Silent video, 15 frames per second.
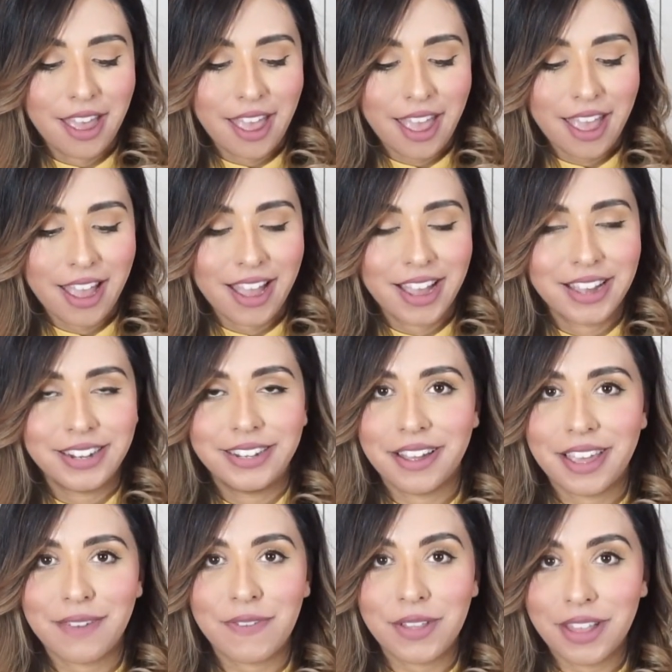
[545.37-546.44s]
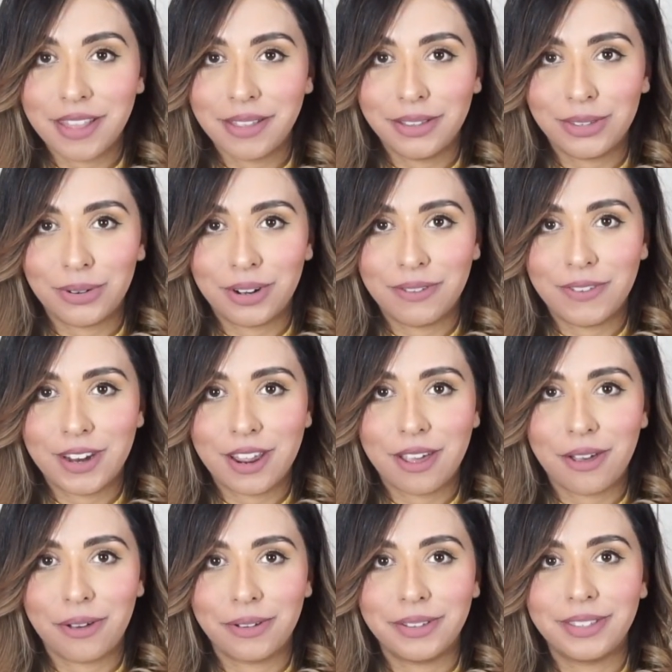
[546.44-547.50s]
And if you like these sort of
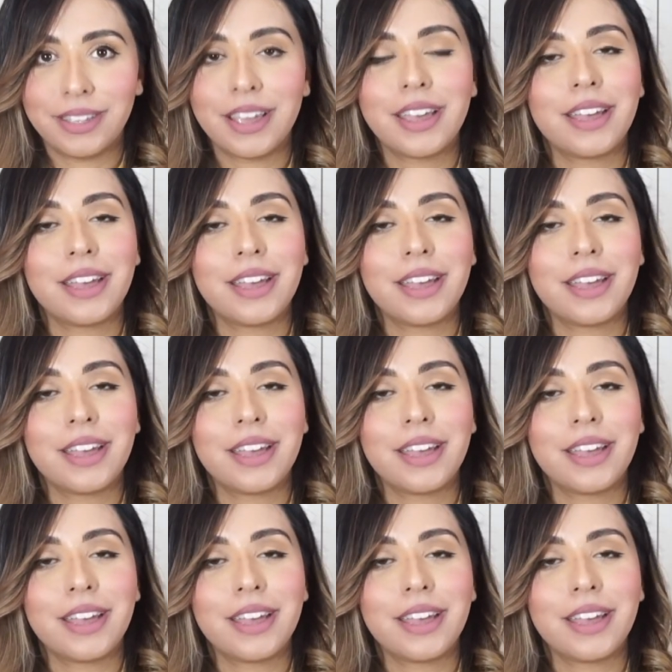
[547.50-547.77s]
videos,